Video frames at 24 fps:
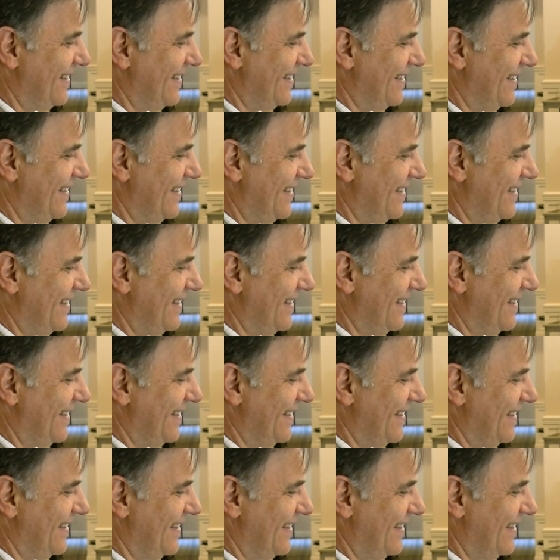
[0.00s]

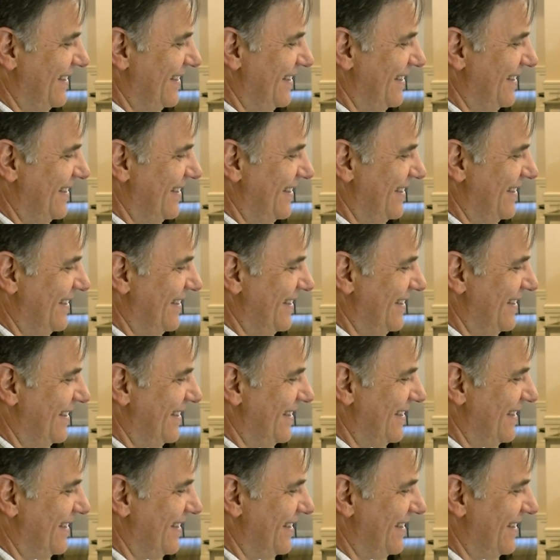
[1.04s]

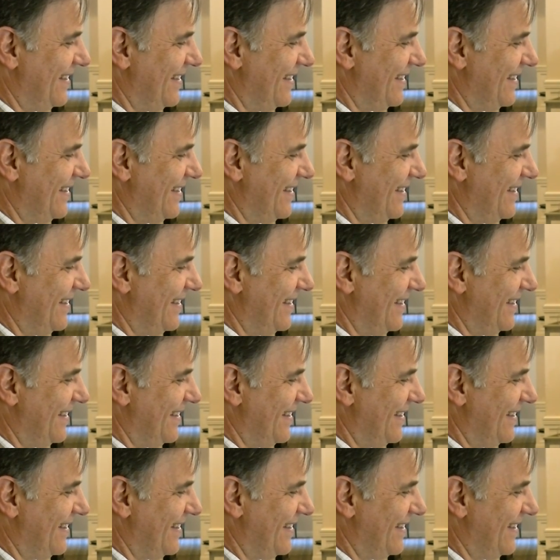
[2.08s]

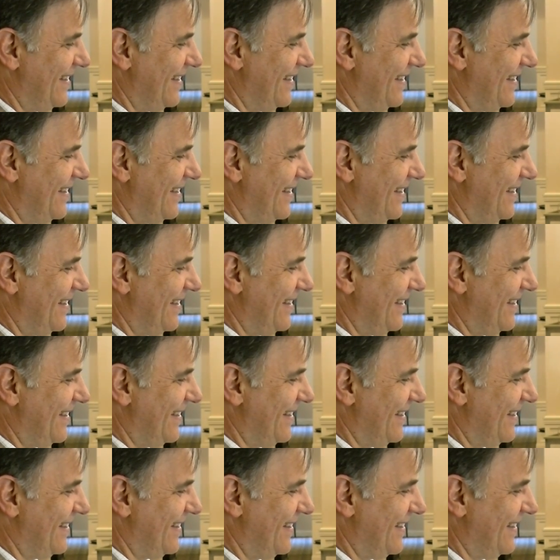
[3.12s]

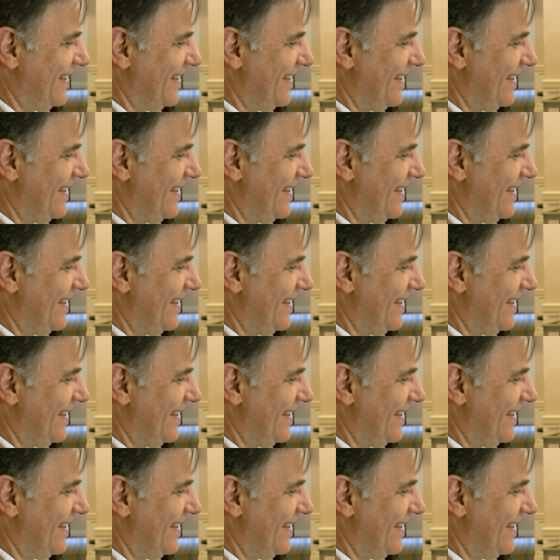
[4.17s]
[no speech]